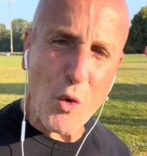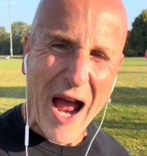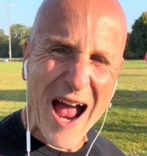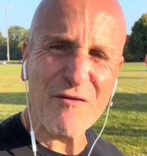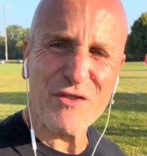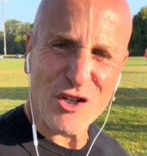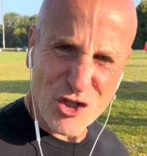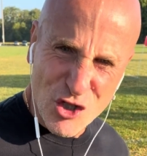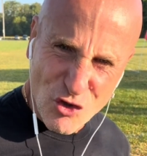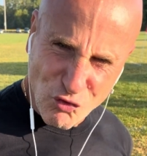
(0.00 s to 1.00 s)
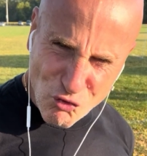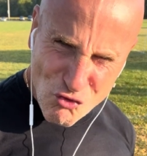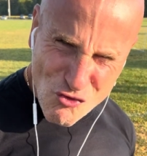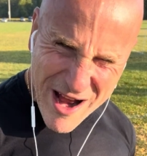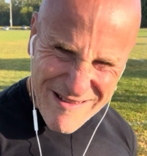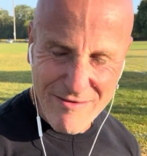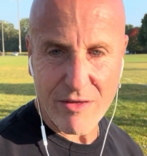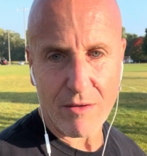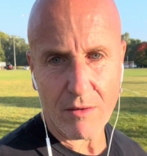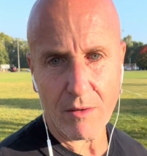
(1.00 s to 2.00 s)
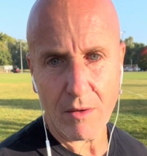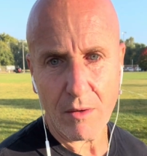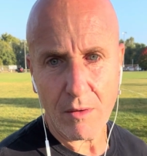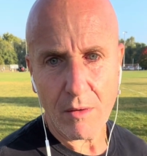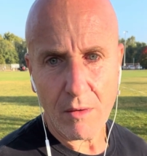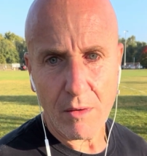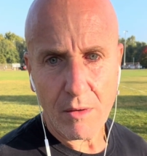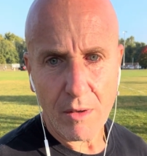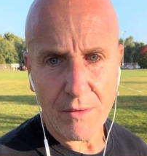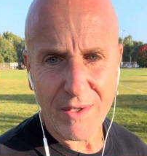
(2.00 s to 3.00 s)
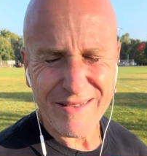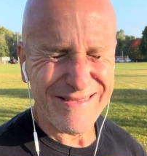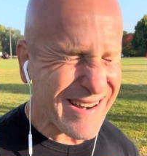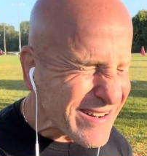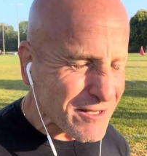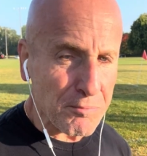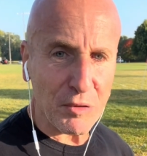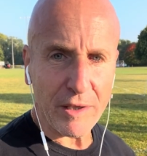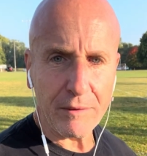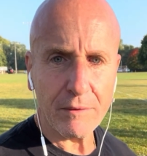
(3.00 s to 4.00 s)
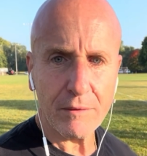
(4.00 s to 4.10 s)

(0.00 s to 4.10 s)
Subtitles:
have the strength and the discipline